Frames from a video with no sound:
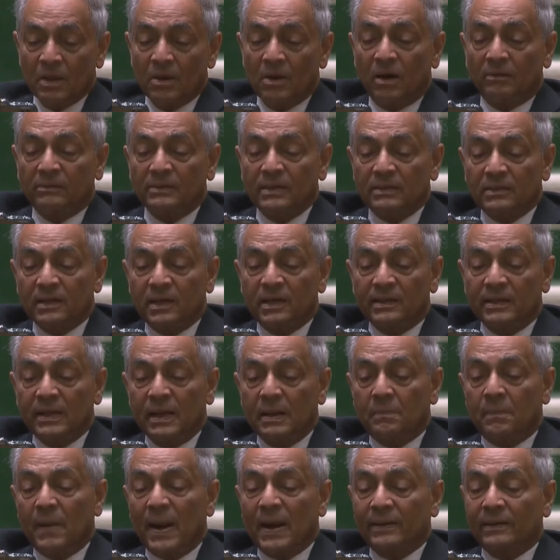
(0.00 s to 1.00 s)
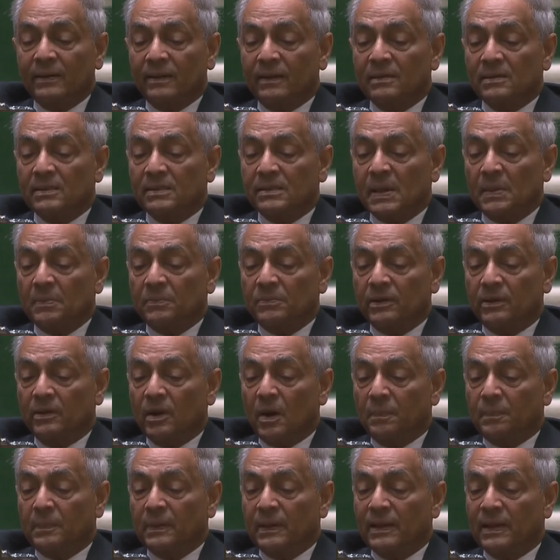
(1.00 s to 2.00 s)
of the 13 practical steps
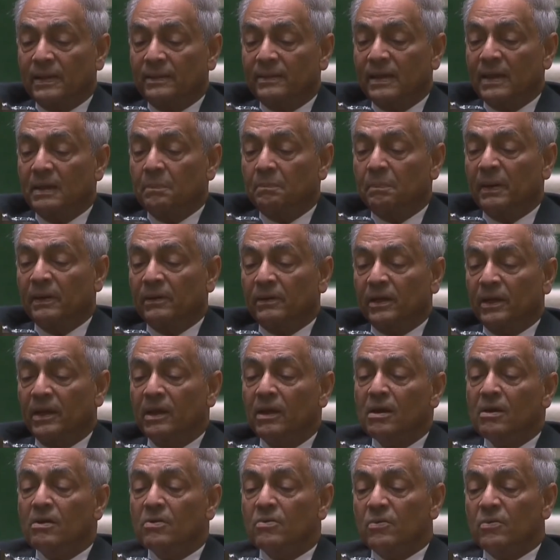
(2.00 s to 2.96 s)
adopted at the NPT